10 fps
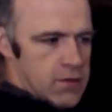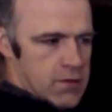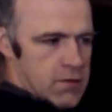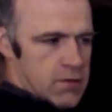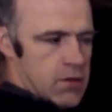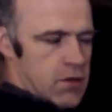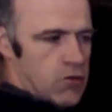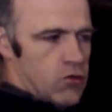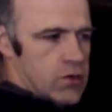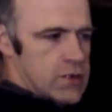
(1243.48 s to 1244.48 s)

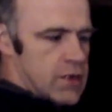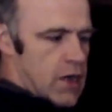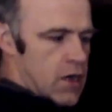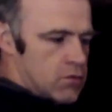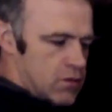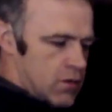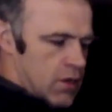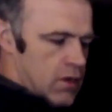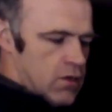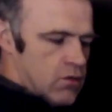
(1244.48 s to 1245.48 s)
north-south.
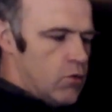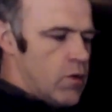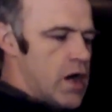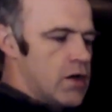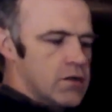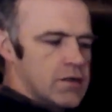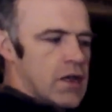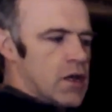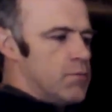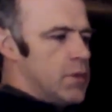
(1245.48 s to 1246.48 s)
The wires
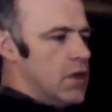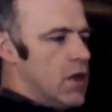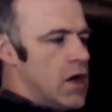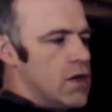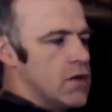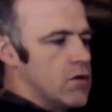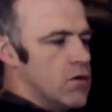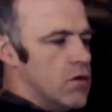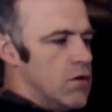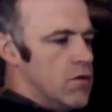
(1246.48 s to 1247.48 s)
can be like
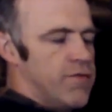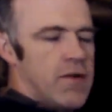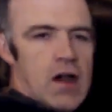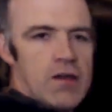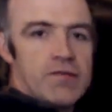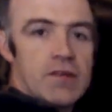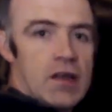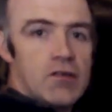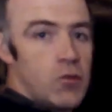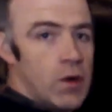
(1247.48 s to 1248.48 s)
5, 10,
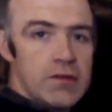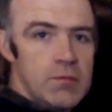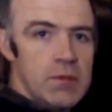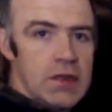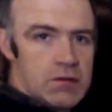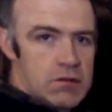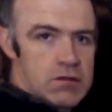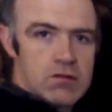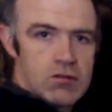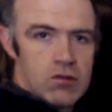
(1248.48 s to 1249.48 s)
20 meters.
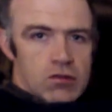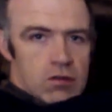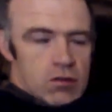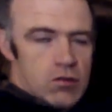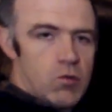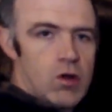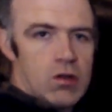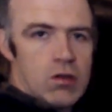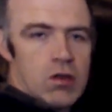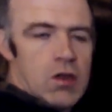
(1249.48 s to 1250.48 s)
So the wall
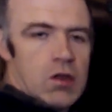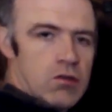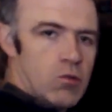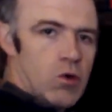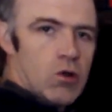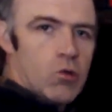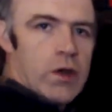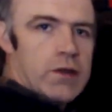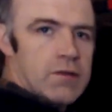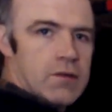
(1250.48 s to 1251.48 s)

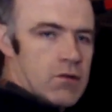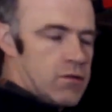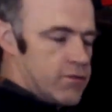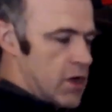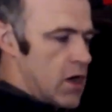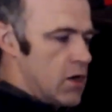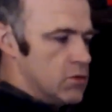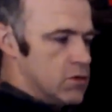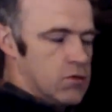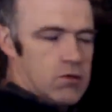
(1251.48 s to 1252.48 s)
width of the house
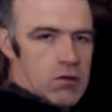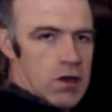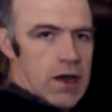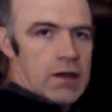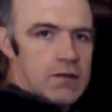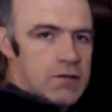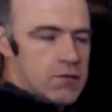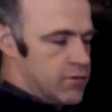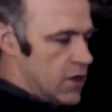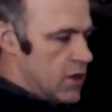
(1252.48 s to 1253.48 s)
or length of
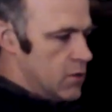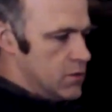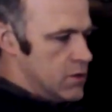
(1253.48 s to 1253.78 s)
the house,